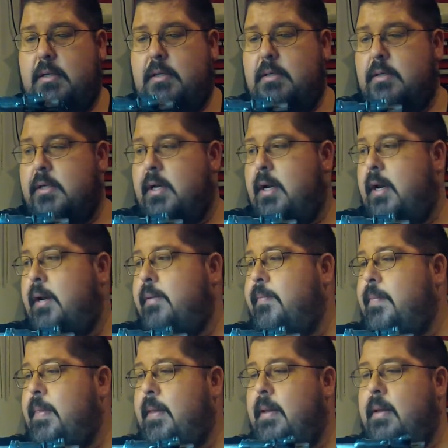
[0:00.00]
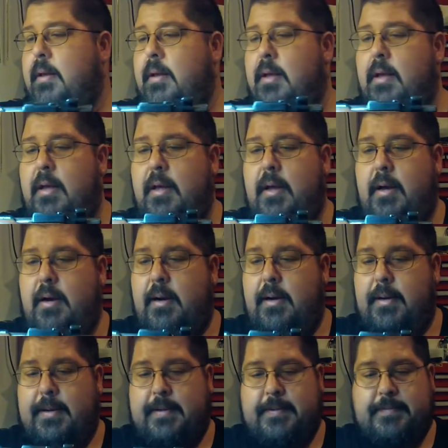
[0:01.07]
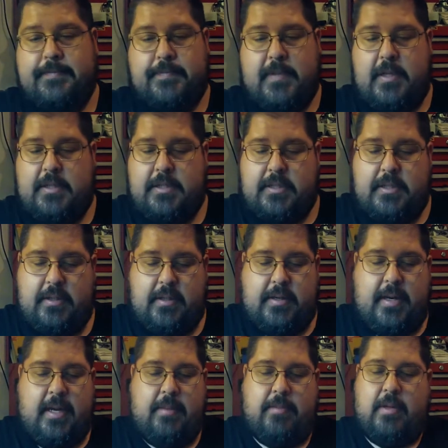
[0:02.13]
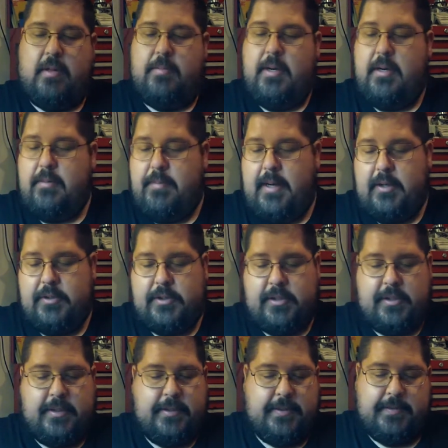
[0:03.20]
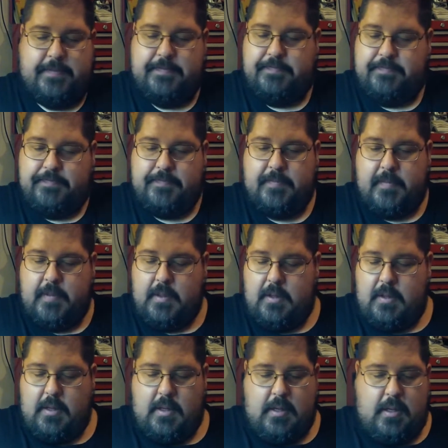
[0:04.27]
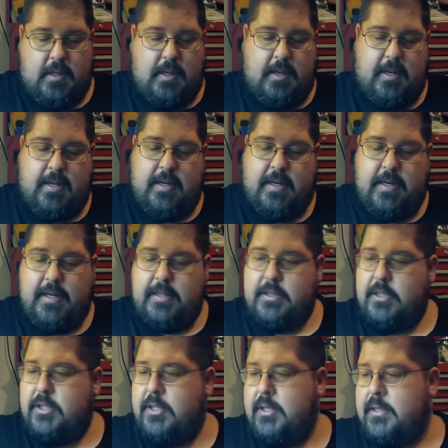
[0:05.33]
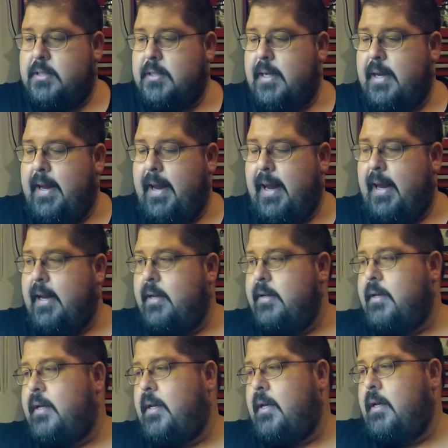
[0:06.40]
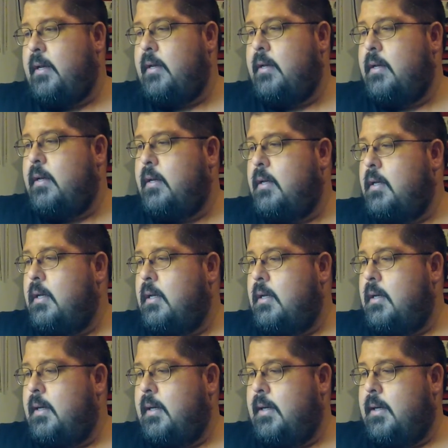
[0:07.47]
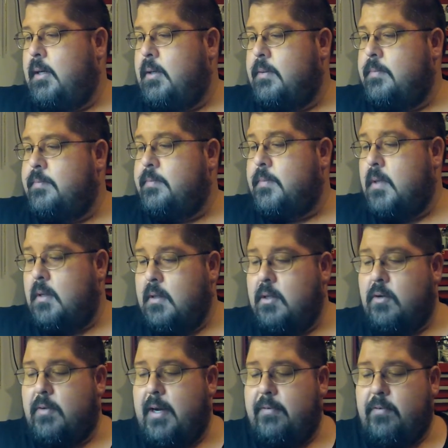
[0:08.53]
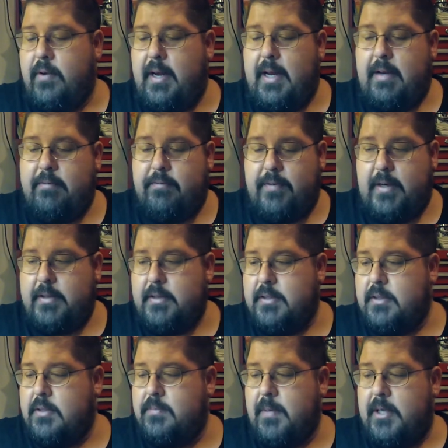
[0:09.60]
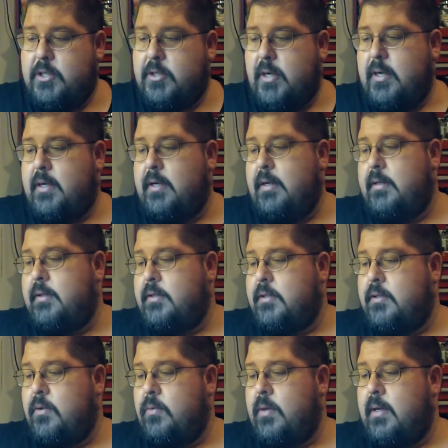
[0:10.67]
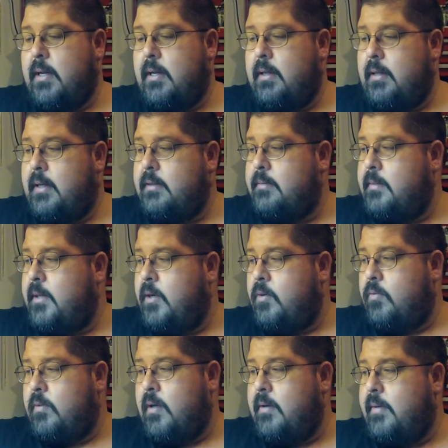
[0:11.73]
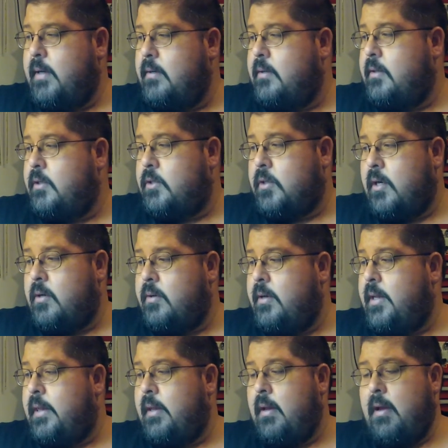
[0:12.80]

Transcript: Okay. It's still an 8mm Mauser. And it's just a handy little rifle to have. In fact, this is my truck gun. This is the one I let run around in the truck with.